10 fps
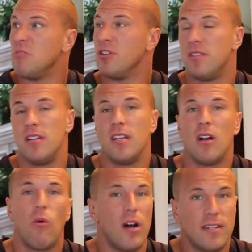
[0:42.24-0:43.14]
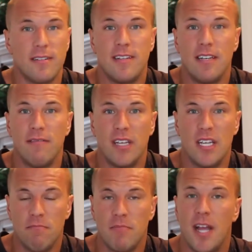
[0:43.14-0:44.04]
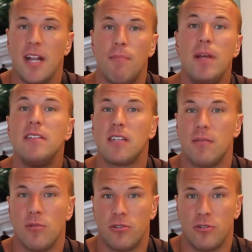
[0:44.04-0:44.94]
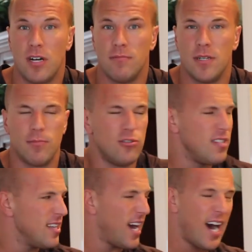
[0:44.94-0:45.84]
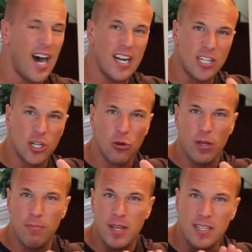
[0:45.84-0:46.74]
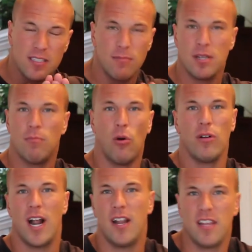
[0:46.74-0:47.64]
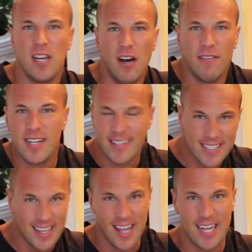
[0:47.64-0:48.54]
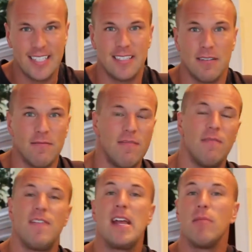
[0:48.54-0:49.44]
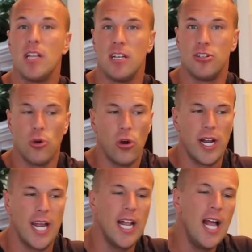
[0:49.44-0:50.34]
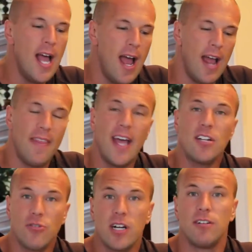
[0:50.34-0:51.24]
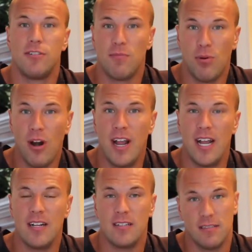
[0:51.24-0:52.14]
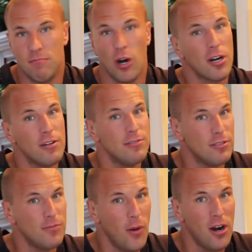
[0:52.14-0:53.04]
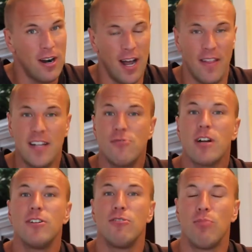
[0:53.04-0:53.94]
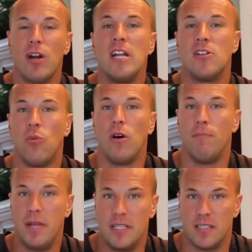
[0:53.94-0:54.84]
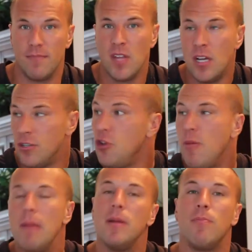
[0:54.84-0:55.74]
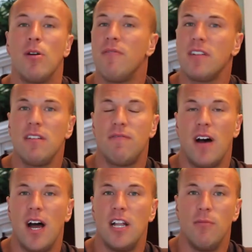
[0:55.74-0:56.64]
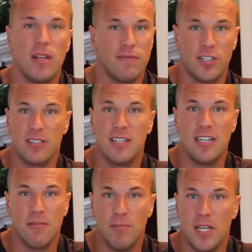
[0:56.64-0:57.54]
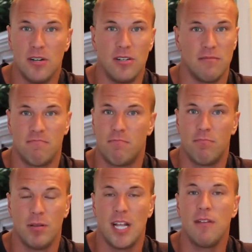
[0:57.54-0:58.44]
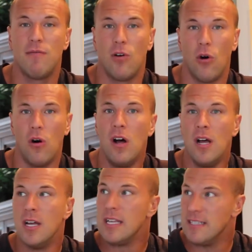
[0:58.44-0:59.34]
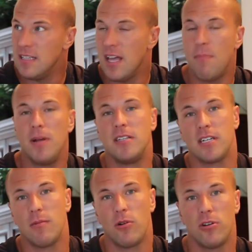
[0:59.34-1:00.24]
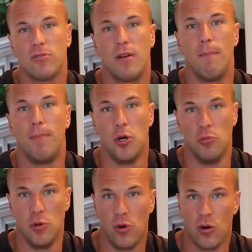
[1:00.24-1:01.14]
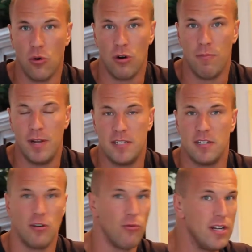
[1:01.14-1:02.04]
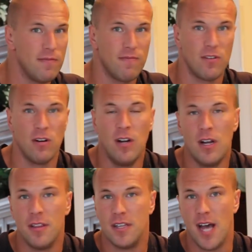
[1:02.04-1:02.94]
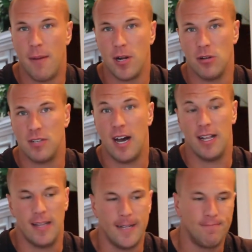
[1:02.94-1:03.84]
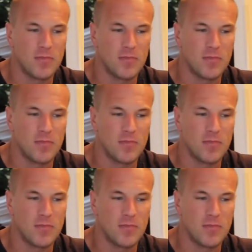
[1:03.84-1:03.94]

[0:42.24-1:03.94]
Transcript: you're sitting there watching TV and a pizza commercial comes up. You see the hot gooey pizza being pulled out of the oven and sliced and family enjoying it, and that triggers your brain. Marketers are smart now. That triggers your brain to want pizza. So you may be perfectly fine. You may have just eaten a meal and plenty full. You see that pizza commercial, and boom, you want to order a pizza. You're reaching for the Domino's hotline.